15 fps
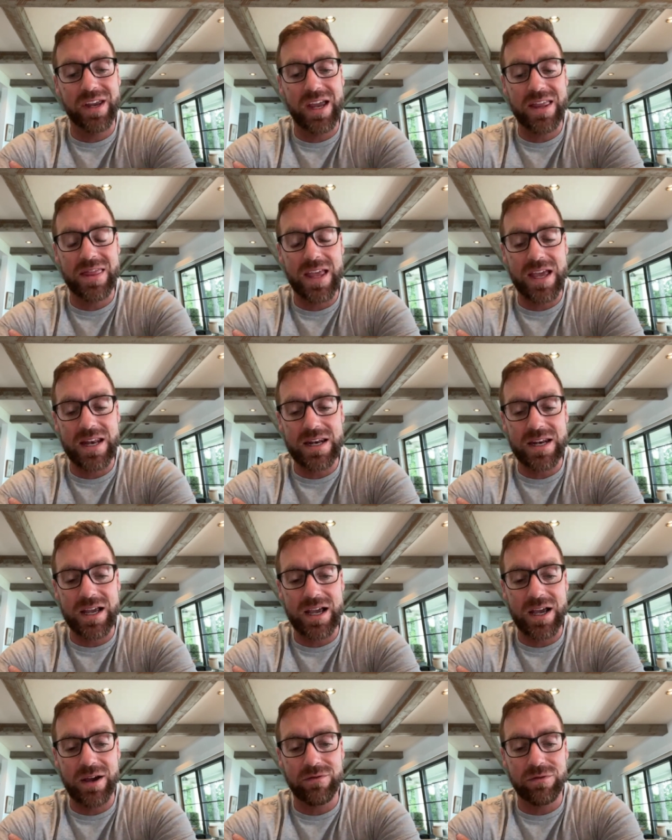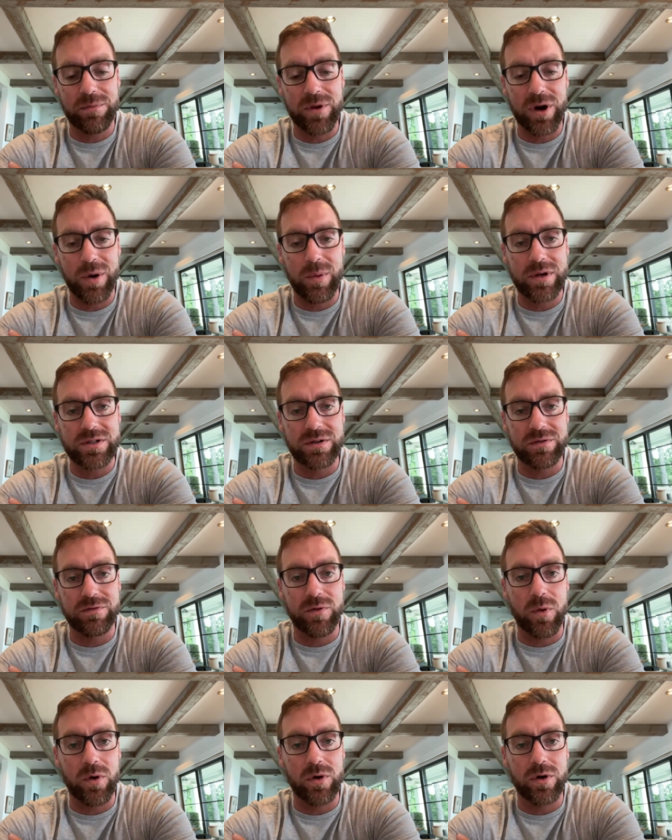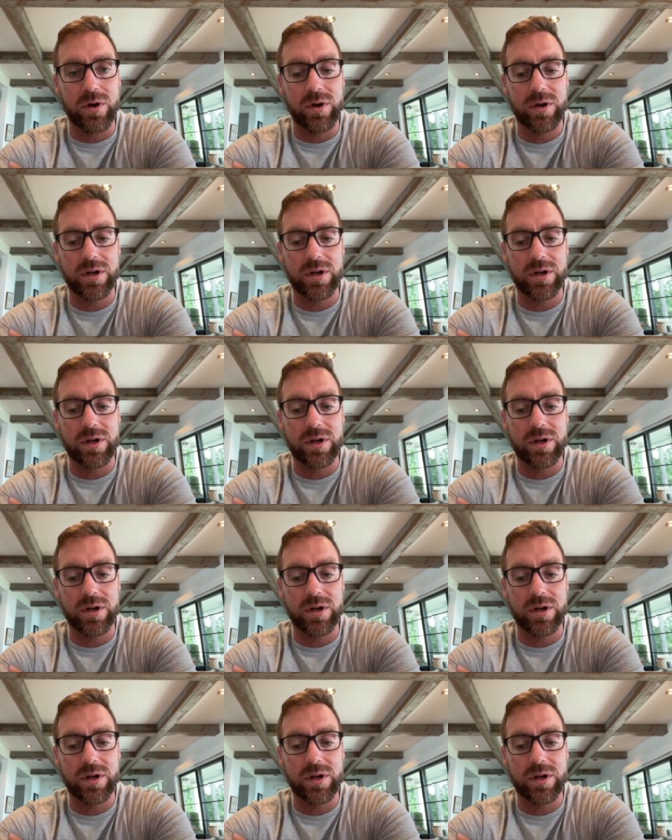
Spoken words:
And then from there, I went to Ford